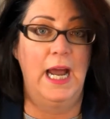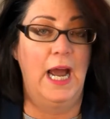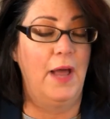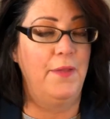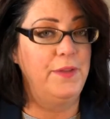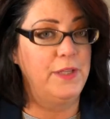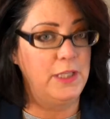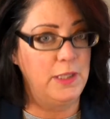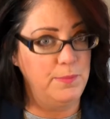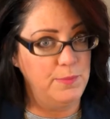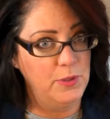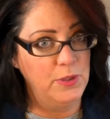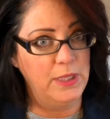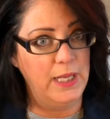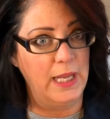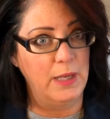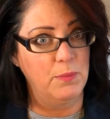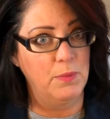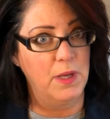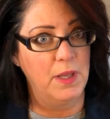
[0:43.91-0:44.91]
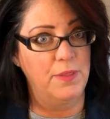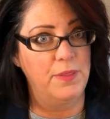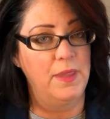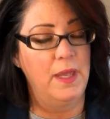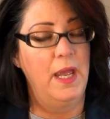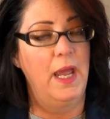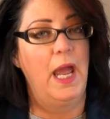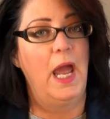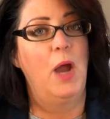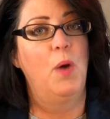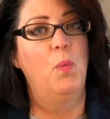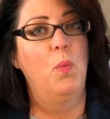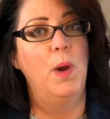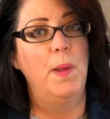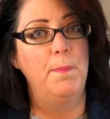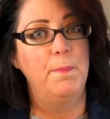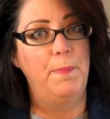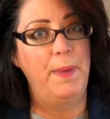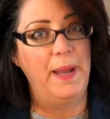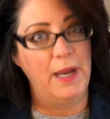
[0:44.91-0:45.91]
how they communicate with, and
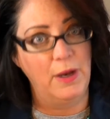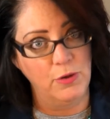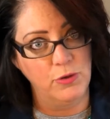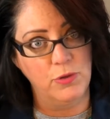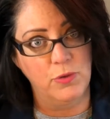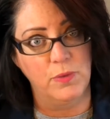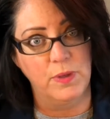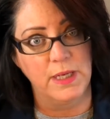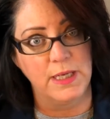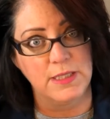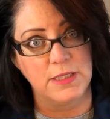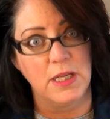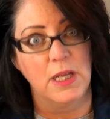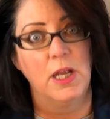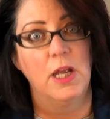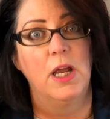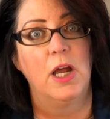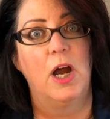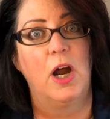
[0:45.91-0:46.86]
what boundaries